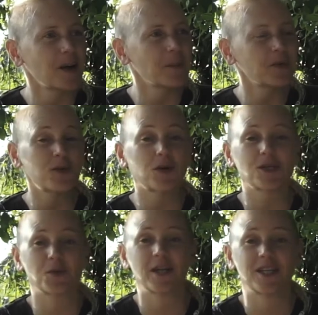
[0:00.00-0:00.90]
Of
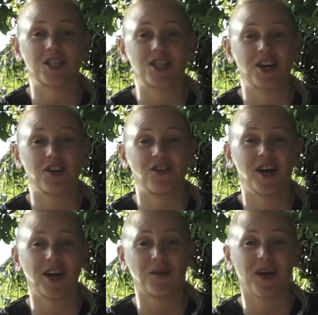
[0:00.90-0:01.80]
course, when it started
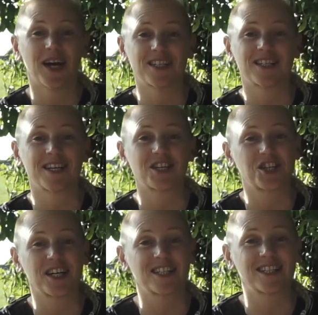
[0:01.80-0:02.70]
raining we had to take
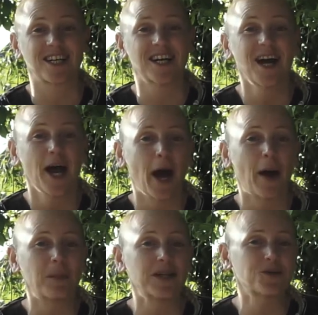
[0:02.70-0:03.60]
shelter,
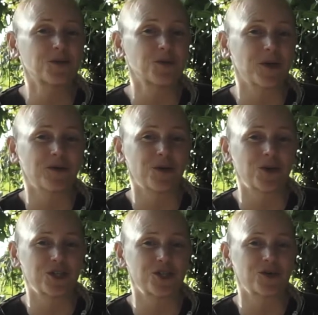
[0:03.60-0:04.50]
and BLIZZ was one of the
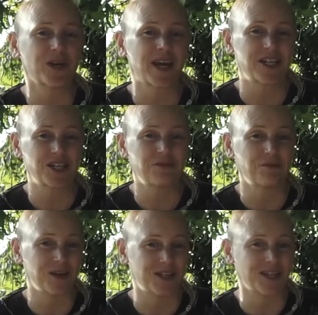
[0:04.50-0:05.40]
horses who could actually
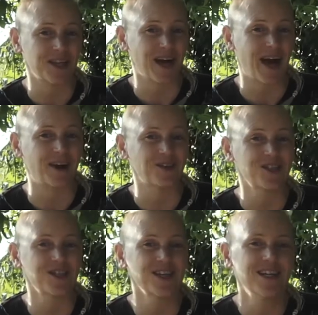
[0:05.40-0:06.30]
fit in the
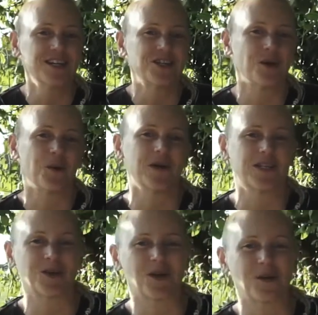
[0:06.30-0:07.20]
house, so we
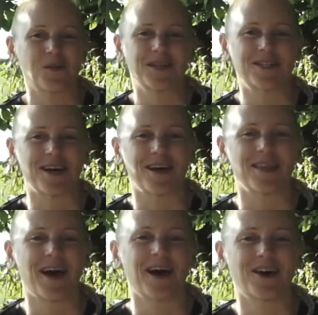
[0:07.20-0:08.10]
took him inside
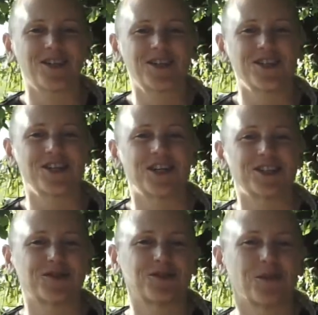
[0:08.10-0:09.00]
the house to
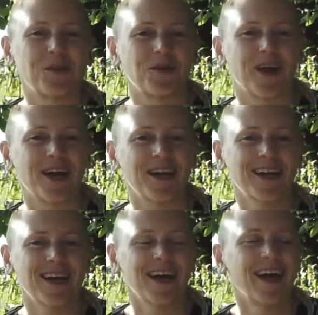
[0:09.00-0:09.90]
shelter from the rain.
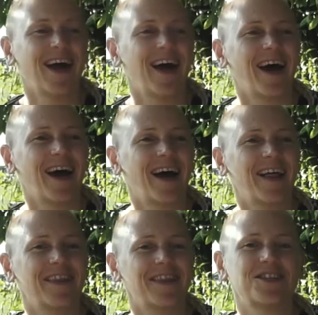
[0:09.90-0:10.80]

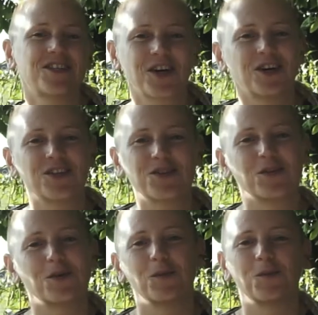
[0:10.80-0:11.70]
And these girls
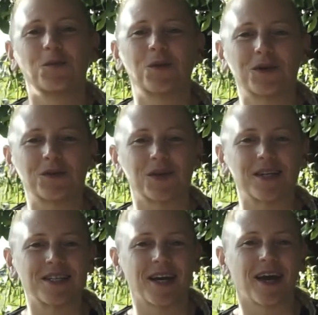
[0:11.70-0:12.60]
were wonderful
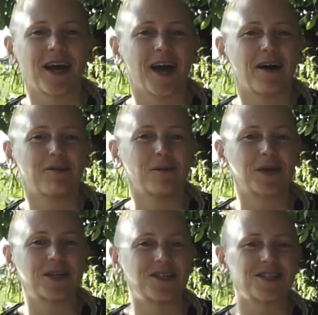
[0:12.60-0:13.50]
at taking care of
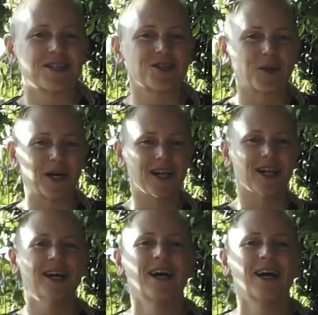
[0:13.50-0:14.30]
BLIZZ as well.